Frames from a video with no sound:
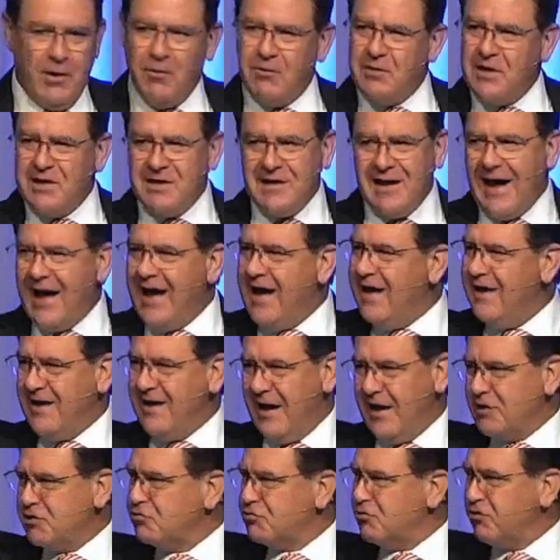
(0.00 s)
don't need to add
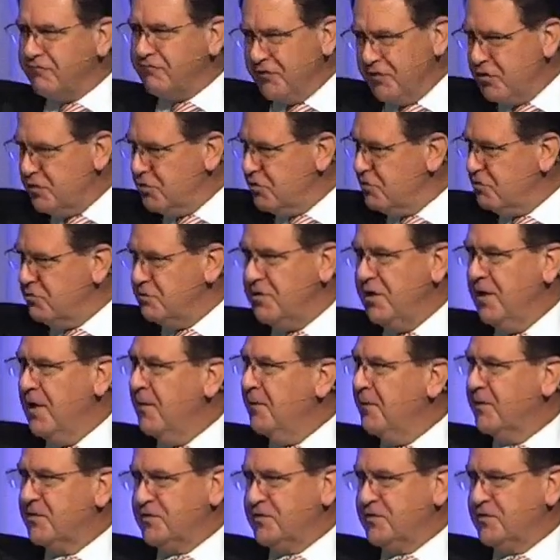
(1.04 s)
extra food